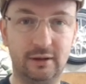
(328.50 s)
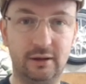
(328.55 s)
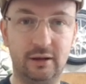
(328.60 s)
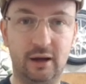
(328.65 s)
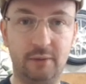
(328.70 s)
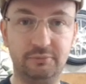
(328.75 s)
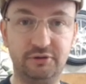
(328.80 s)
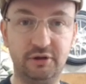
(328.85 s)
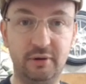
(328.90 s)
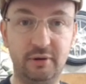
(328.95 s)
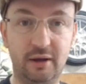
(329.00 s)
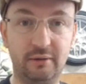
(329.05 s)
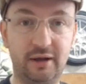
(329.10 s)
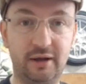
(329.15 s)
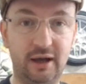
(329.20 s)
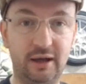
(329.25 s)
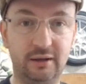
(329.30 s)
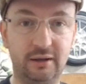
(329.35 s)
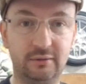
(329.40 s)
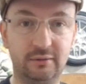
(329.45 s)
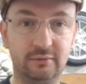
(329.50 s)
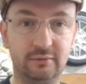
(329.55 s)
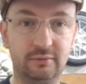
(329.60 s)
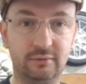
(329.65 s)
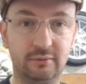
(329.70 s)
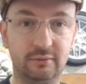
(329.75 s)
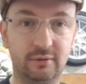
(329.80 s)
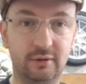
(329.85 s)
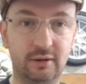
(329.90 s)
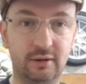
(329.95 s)
I'm doing okay.
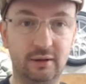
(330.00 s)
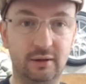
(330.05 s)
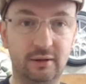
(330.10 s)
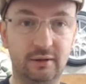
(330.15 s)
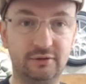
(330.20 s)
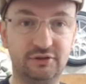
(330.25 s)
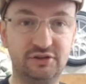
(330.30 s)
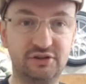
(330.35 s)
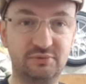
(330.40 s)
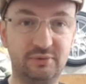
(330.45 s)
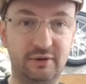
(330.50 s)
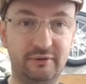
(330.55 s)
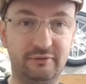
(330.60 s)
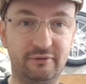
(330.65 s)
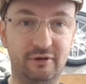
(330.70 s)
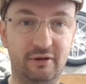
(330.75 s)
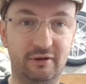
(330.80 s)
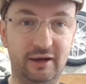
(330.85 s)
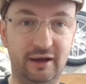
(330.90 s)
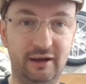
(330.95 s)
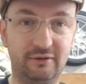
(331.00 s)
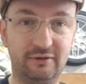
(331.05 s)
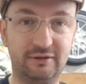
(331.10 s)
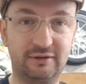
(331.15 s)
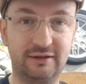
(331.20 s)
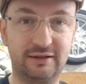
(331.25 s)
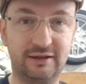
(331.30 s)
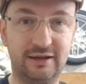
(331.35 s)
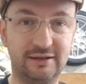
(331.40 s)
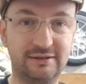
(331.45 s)
Just whether I'll get
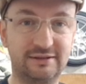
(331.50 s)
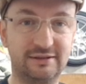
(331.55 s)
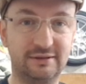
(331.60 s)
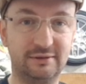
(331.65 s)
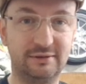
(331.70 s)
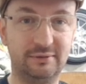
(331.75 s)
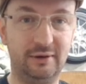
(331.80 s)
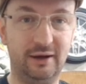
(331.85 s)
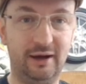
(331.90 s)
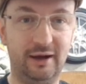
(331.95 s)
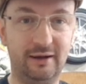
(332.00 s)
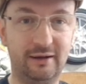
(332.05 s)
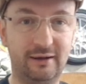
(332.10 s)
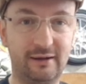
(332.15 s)
to